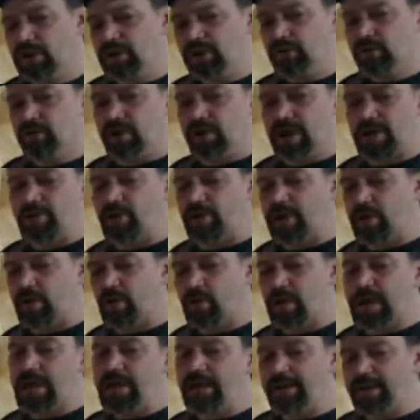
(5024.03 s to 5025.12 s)
grab what I
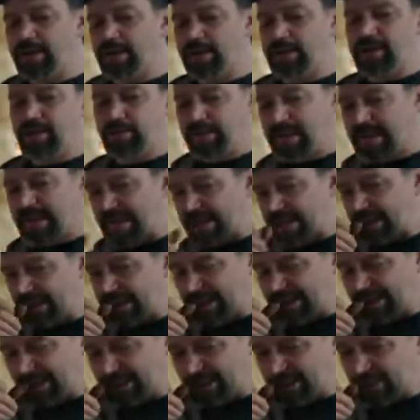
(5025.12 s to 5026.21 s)
want and come back.
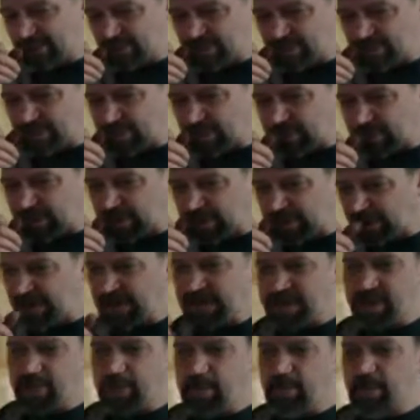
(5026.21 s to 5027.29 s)
And
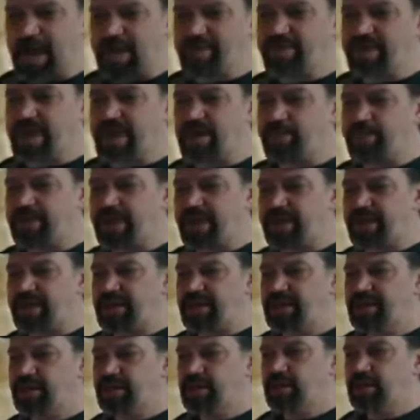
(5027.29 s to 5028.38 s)
like, I've got to pay.
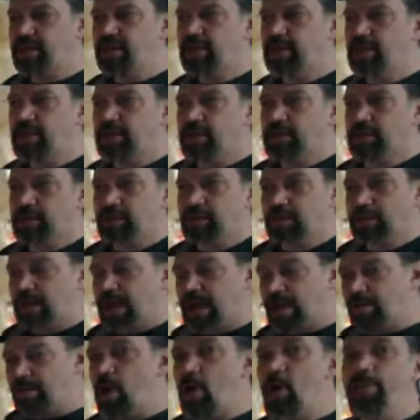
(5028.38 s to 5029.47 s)
I'm
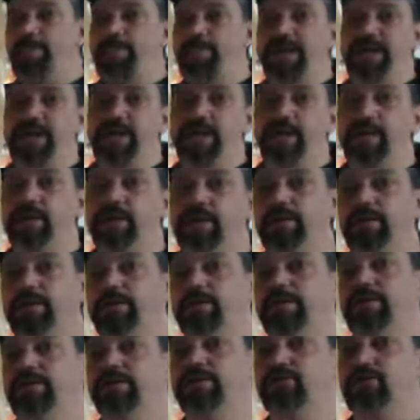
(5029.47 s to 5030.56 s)
hoping
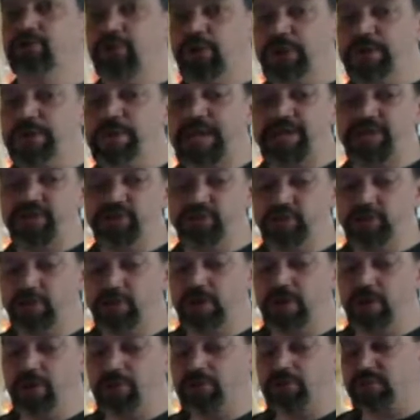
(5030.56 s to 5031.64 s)
Screamline
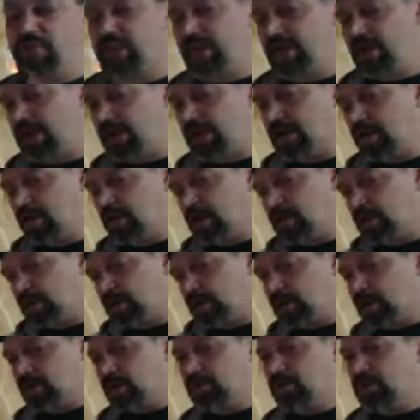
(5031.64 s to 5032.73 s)
Studios
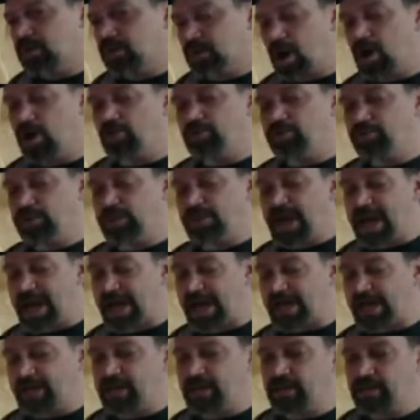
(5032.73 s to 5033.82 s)
calls me
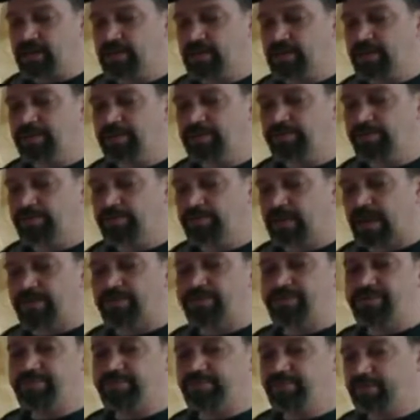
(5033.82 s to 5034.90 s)
back. I've
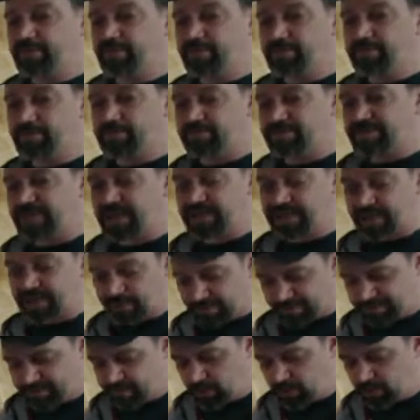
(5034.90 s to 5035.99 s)
sent them a
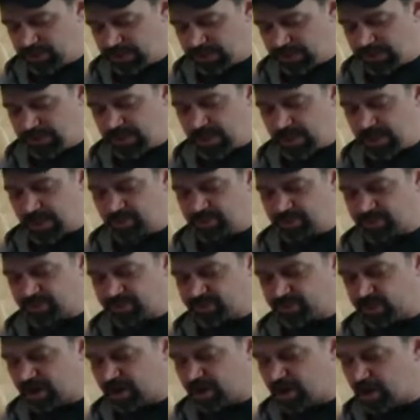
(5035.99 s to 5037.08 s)
few emails. I've
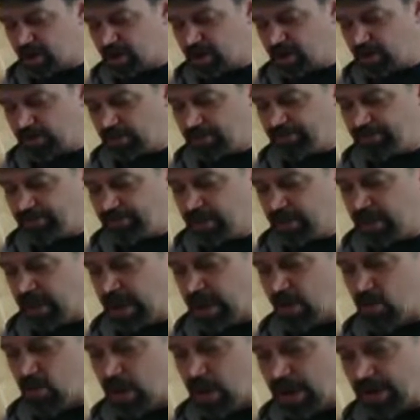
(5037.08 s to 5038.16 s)
tried calling them. I
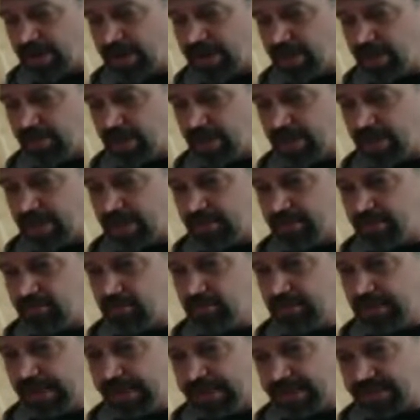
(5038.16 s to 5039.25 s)
want to get my
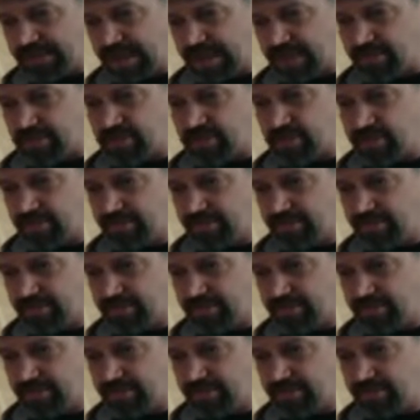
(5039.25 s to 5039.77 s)
latex,